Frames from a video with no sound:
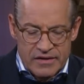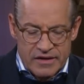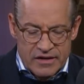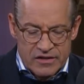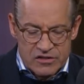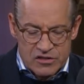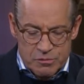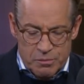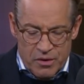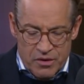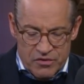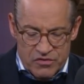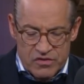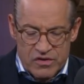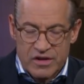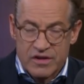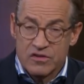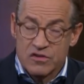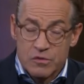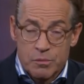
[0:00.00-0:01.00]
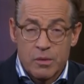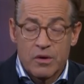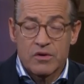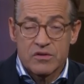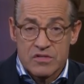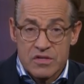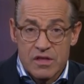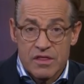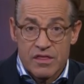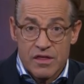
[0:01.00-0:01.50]

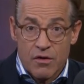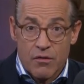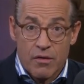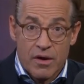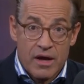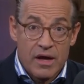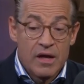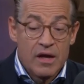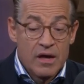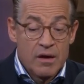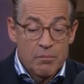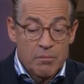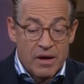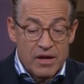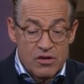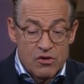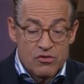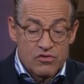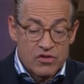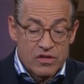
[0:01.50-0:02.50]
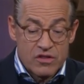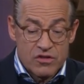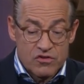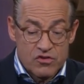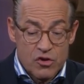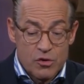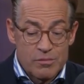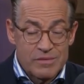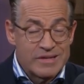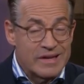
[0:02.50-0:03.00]
conspiracy theory by using the
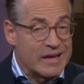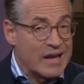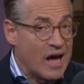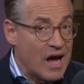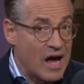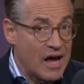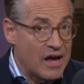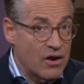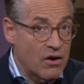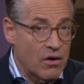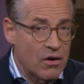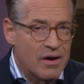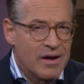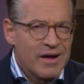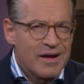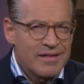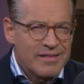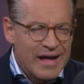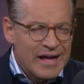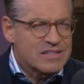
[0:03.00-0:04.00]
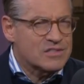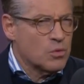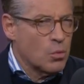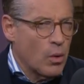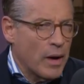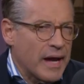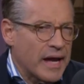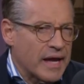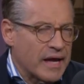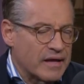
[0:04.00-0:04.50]
term denier, that's
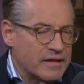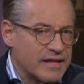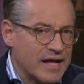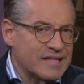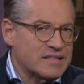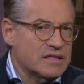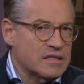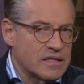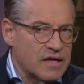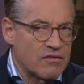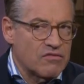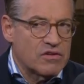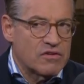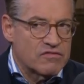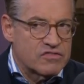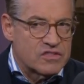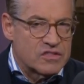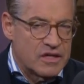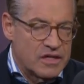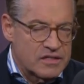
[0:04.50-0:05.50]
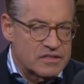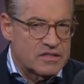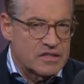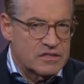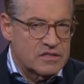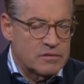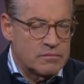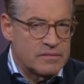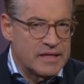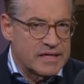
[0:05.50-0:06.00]
wicked. That's a level of
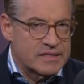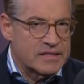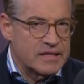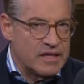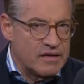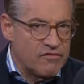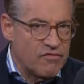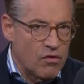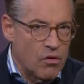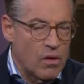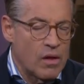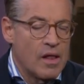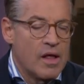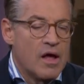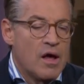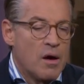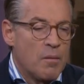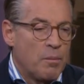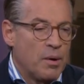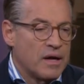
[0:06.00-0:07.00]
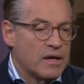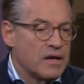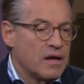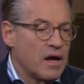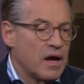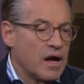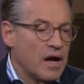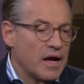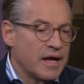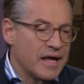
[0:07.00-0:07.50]
cynicism. That's evil. But
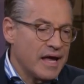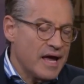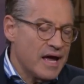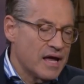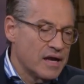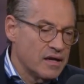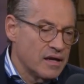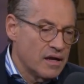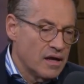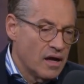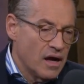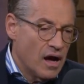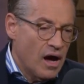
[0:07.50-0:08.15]
again,